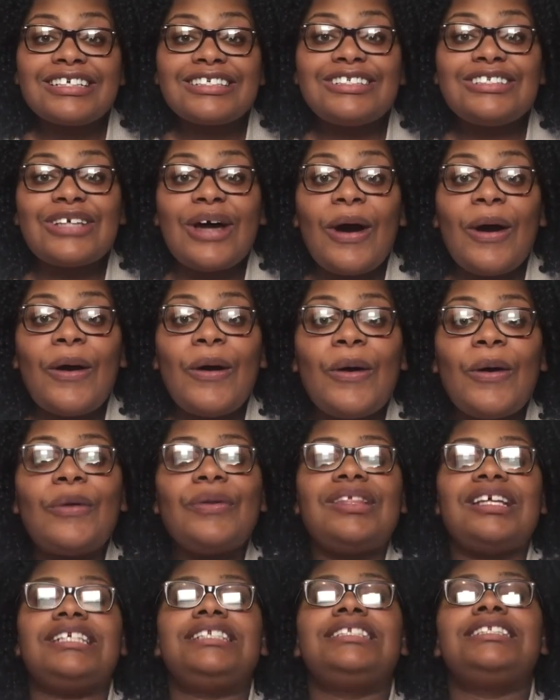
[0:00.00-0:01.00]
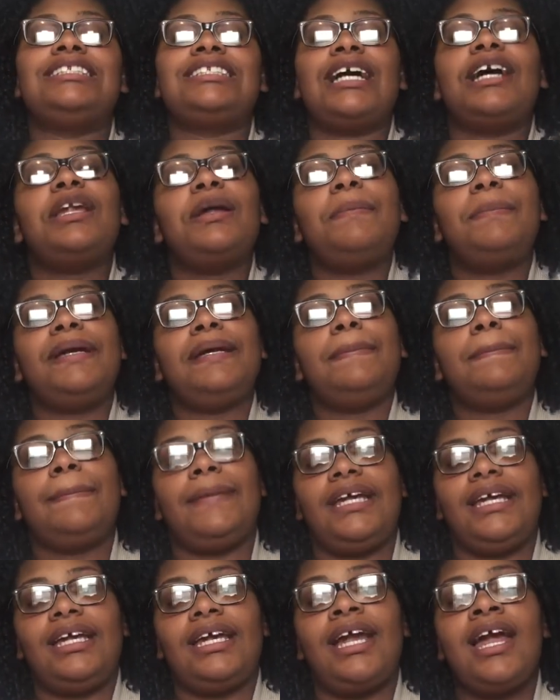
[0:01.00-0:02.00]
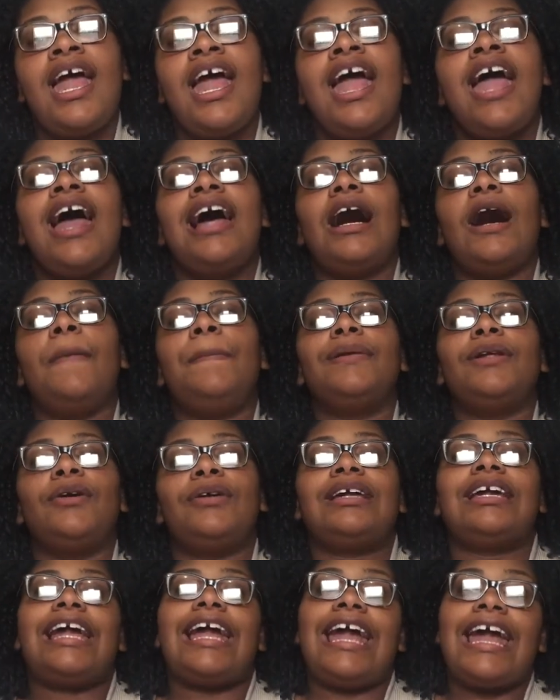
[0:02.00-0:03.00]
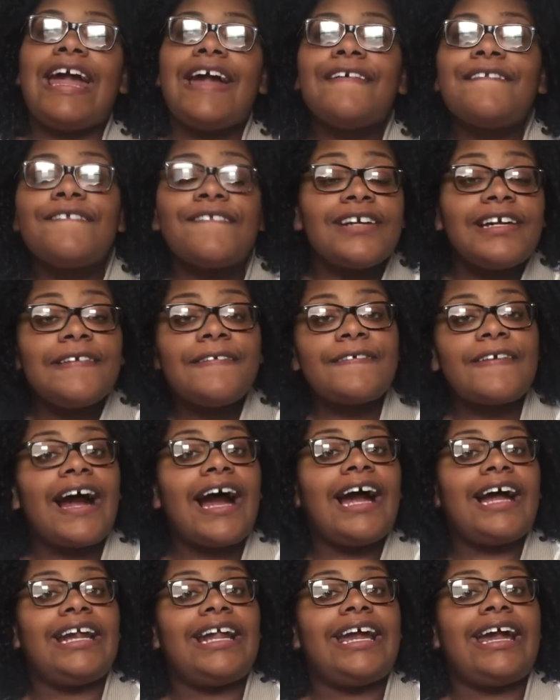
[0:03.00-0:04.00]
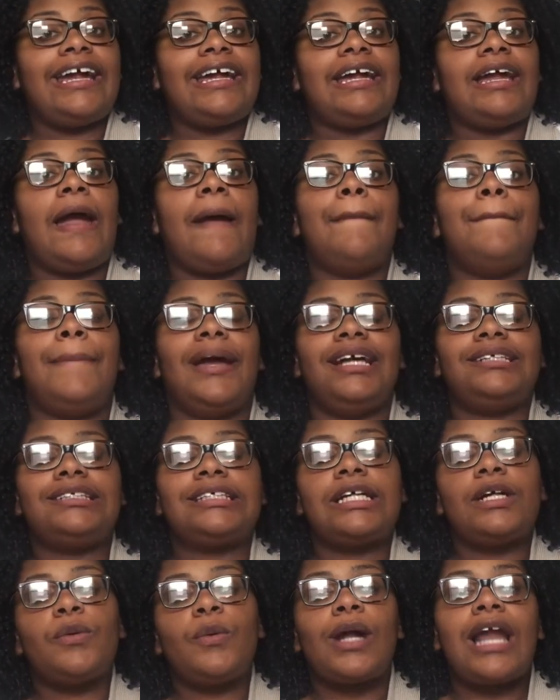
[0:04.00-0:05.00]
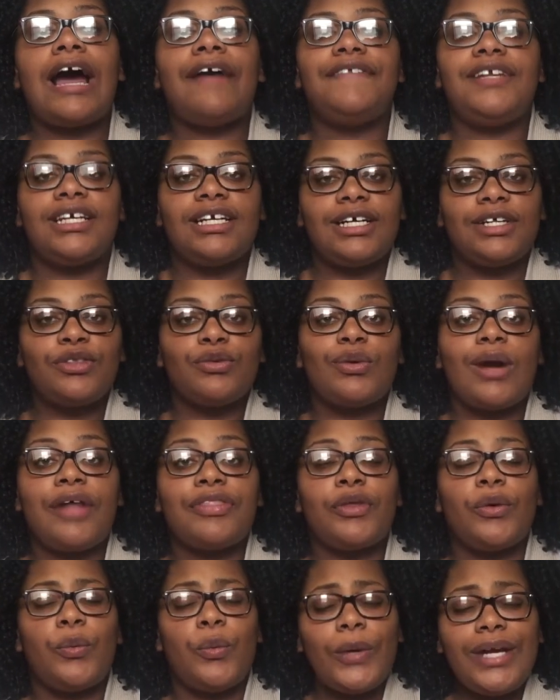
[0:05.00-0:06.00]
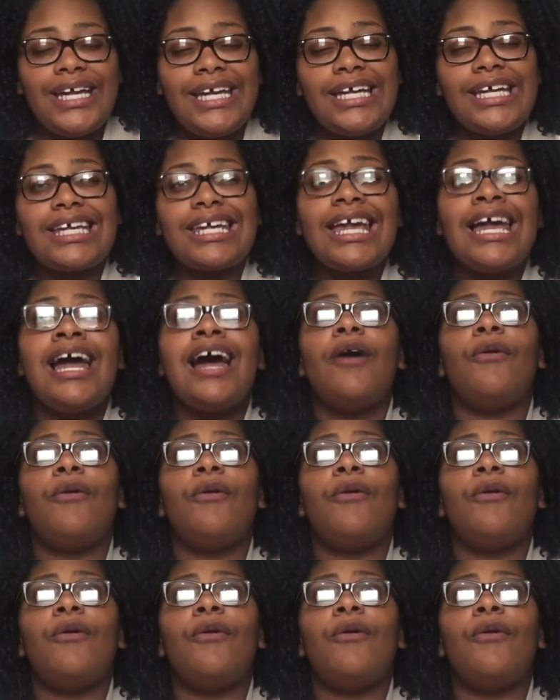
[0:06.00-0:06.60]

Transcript: So this is gonna be me uploading every Friday, basically what I've done throughout the week,